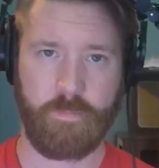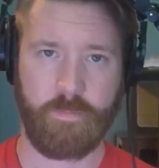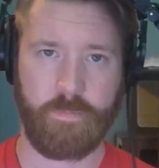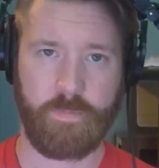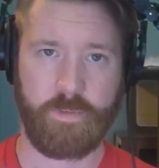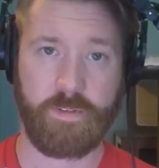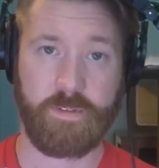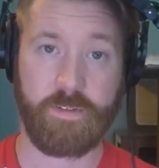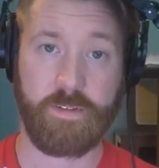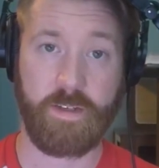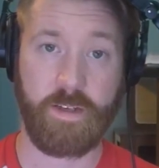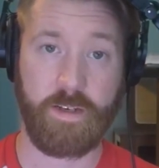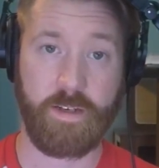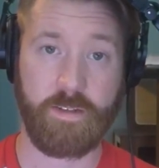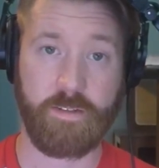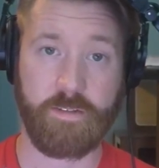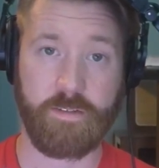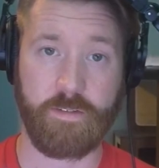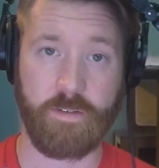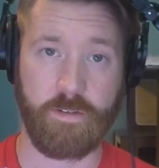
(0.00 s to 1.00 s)
These getting
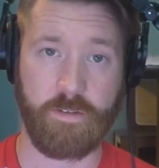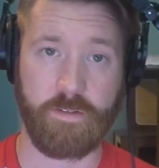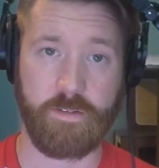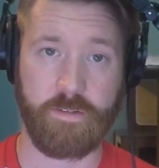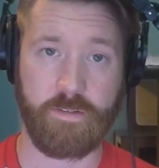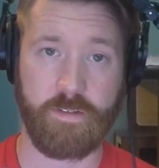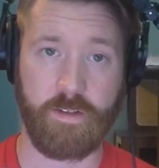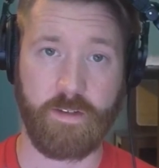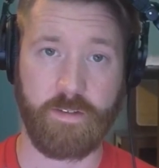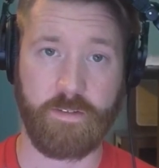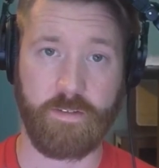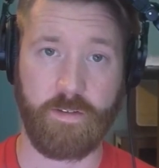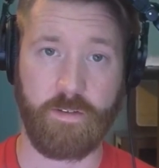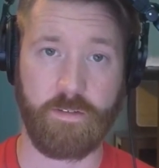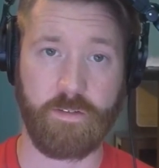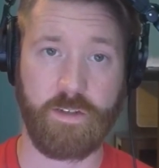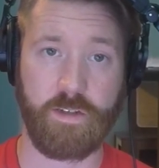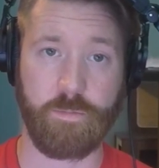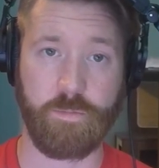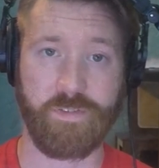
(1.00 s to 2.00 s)
starter sets all
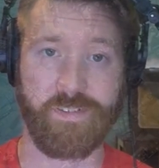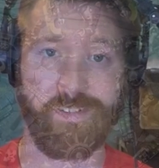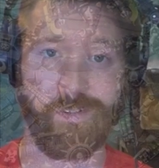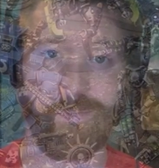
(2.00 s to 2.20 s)
come with some of